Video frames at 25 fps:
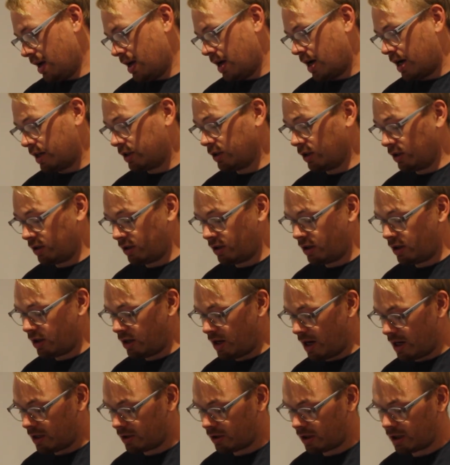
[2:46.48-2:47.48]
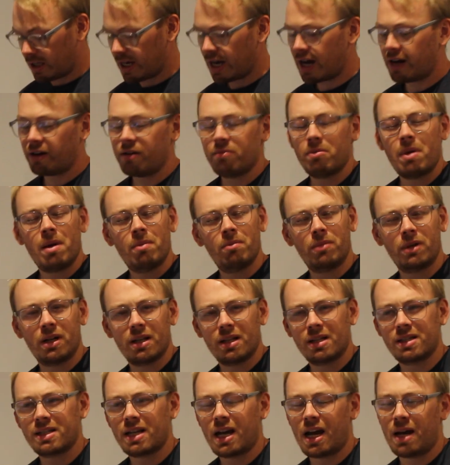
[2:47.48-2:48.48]
I don't know. I can't remember at
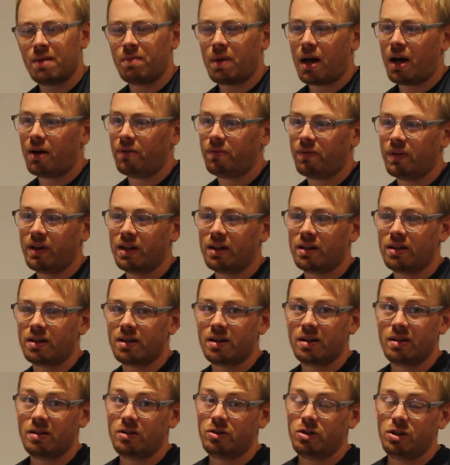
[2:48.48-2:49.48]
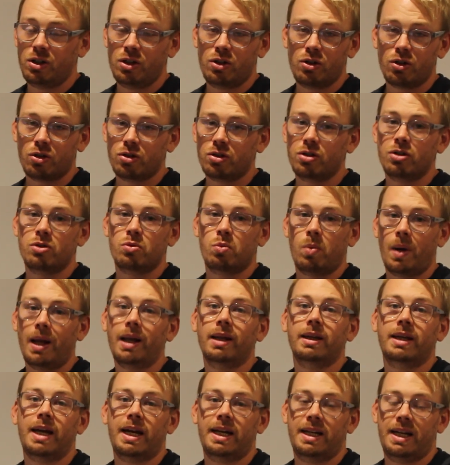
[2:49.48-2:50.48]
the time, but I think you just as
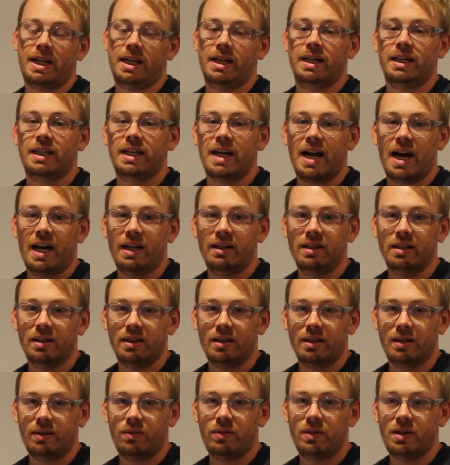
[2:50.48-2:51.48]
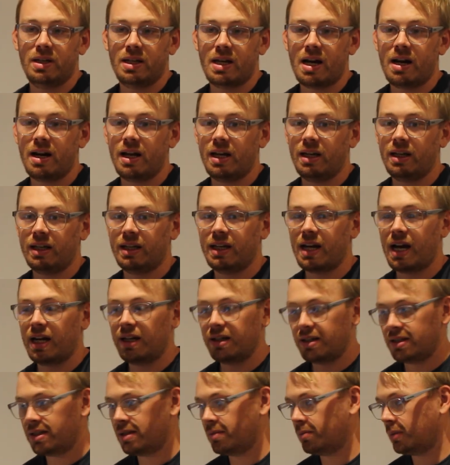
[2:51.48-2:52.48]
well getting it in a can. If you can get it in a can at
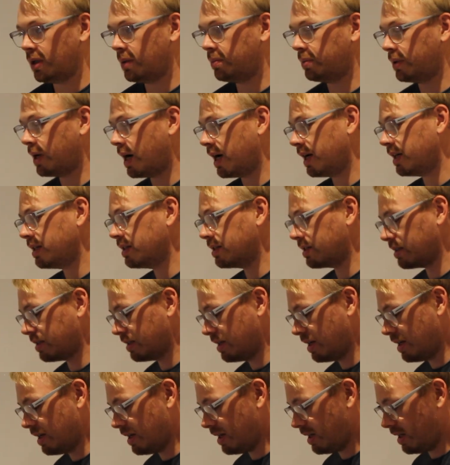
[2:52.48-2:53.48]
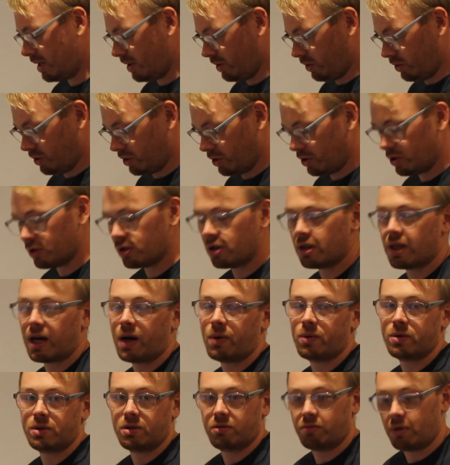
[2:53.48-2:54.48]
a similar price. It was just that
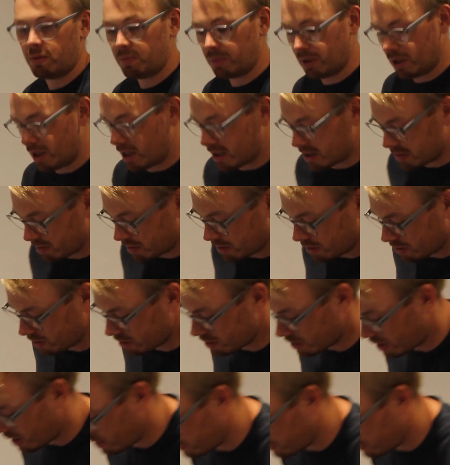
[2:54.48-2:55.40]
was a replacement, so